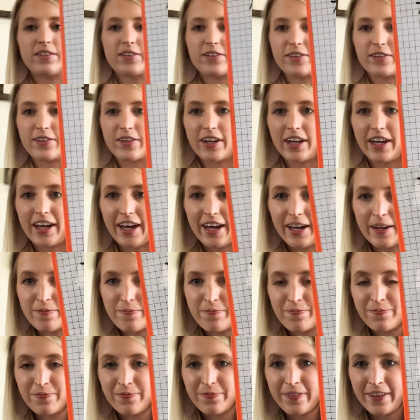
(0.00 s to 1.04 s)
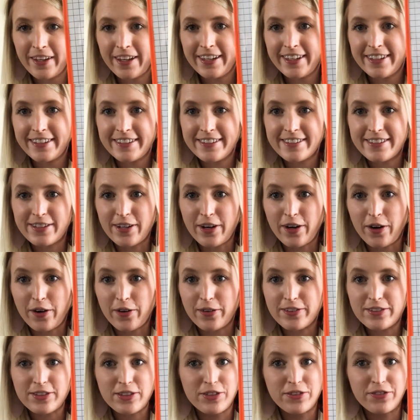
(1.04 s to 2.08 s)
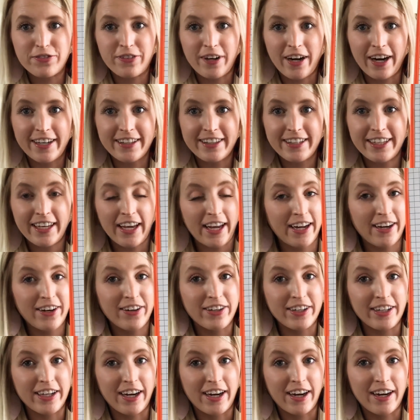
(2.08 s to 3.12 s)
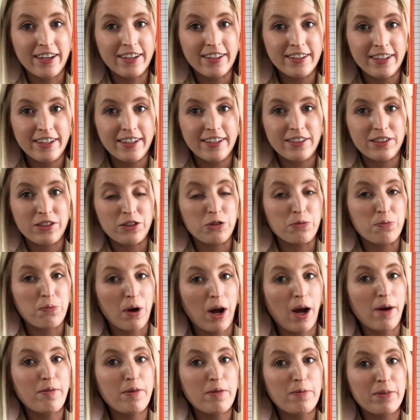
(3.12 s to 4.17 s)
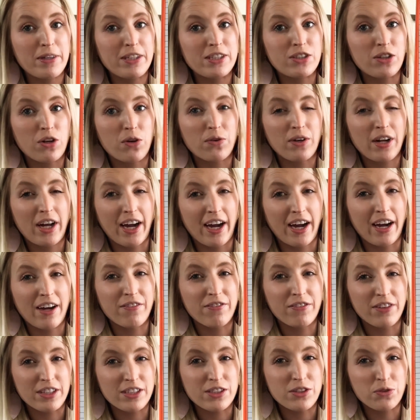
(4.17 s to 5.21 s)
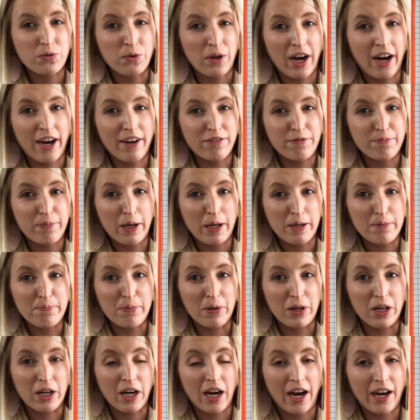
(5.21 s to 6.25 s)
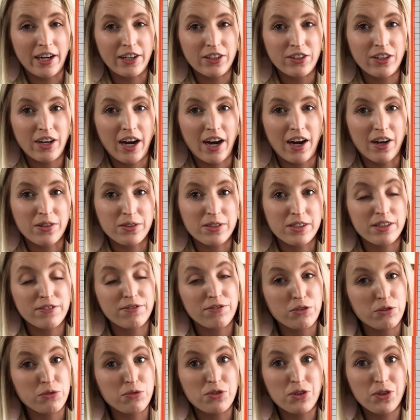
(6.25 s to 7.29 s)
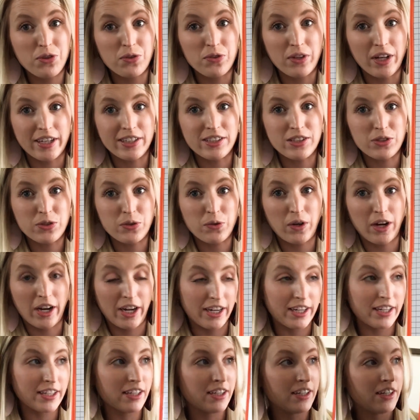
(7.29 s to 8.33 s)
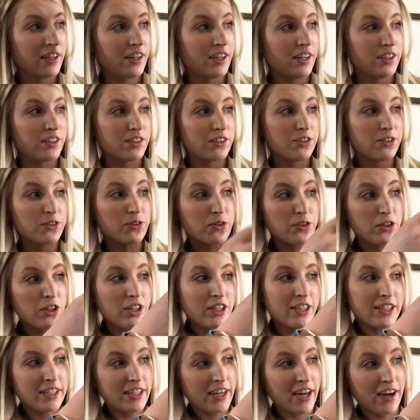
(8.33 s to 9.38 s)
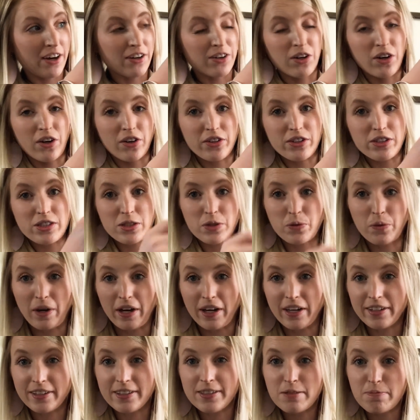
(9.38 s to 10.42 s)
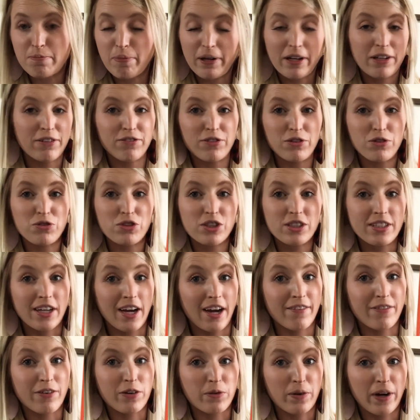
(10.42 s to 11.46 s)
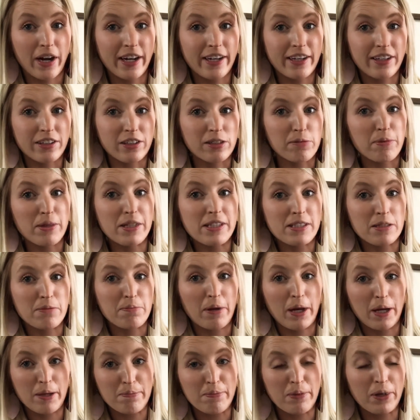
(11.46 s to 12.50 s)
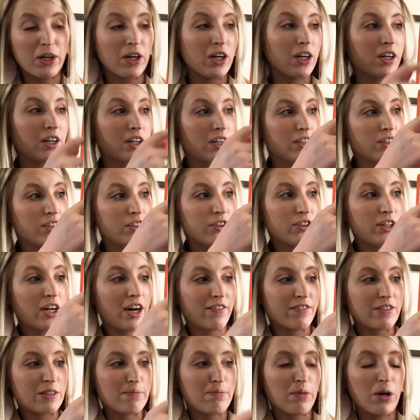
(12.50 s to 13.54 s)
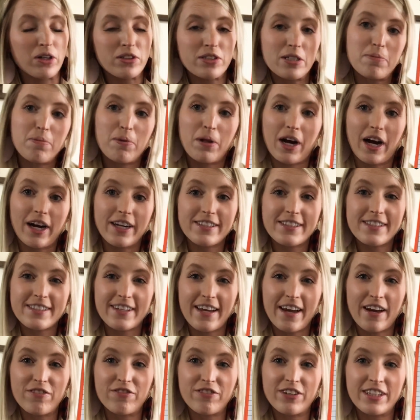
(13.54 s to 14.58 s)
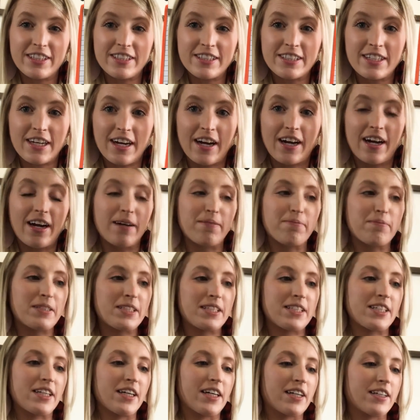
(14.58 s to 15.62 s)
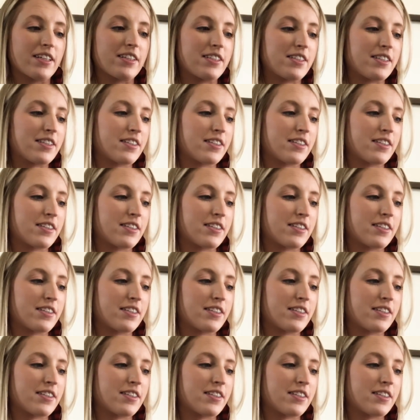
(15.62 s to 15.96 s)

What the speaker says: Okay, so to find the area, you probably don't have this graph paper at your house. If you do, that's great. You could count all the squares, but if you just have a regular piece of paper, you'd have to multiply 7 times 6.